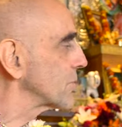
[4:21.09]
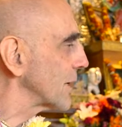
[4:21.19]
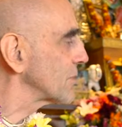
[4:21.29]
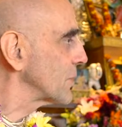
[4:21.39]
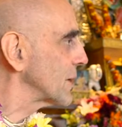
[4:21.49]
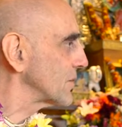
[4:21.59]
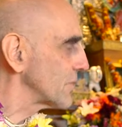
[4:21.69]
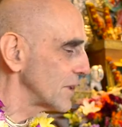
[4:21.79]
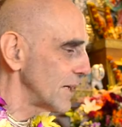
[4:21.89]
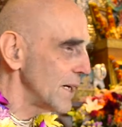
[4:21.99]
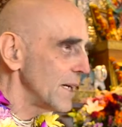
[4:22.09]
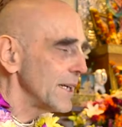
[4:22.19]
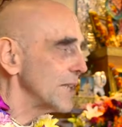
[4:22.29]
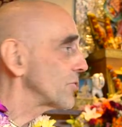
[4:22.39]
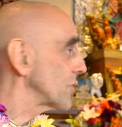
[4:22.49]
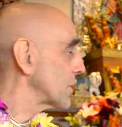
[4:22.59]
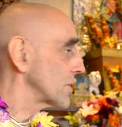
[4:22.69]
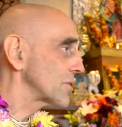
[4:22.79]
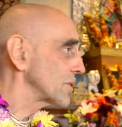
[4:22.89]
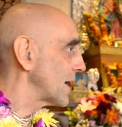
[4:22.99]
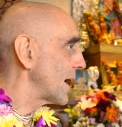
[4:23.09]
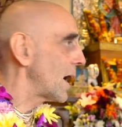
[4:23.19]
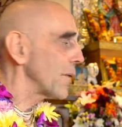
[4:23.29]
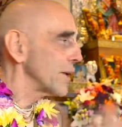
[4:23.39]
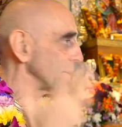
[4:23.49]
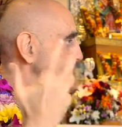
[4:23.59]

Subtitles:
so like twins. He showed us how they